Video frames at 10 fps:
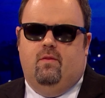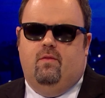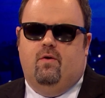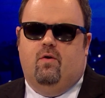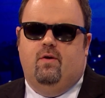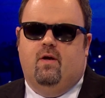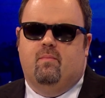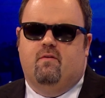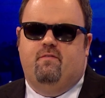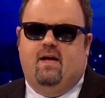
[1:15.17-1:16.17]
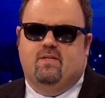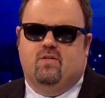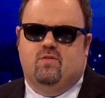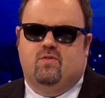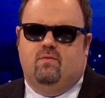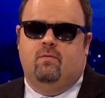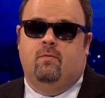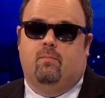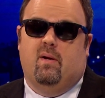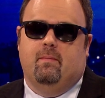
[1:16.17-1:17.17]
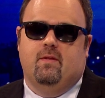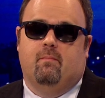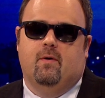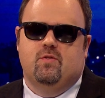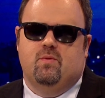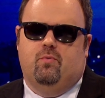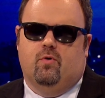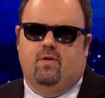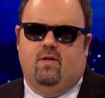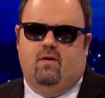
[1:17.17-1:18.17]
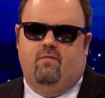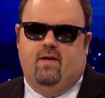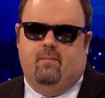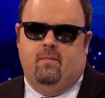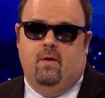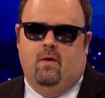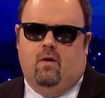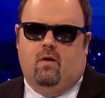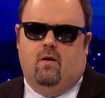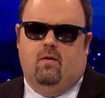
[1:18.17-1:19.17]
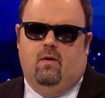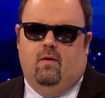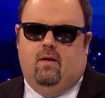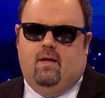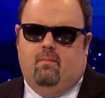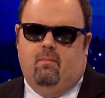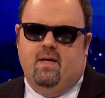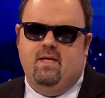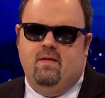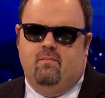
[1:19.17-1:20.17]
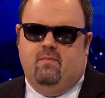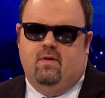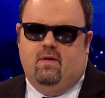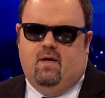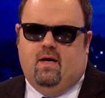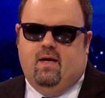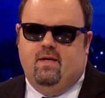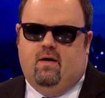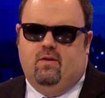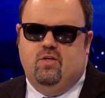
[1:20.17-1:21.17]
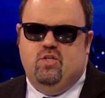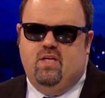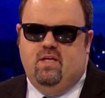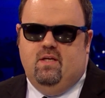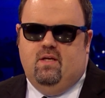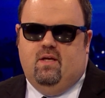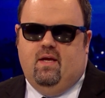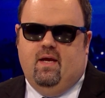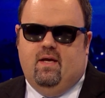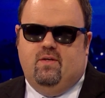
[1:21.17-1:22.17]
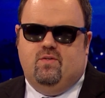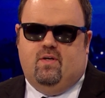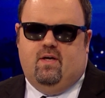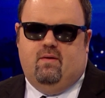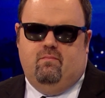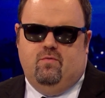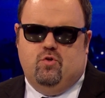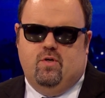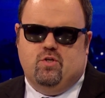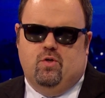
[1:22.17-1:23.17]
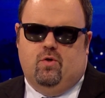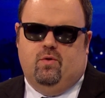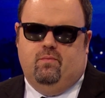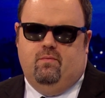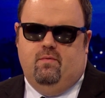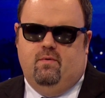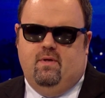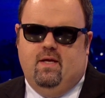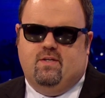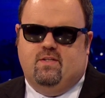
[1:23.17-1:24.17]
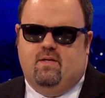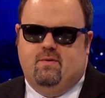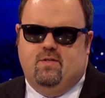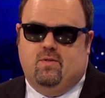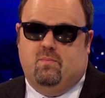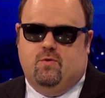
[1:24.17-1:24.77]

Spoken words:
There are a number of factors. Probably the most important of them are money, ideology, and traditional anti-Semitism.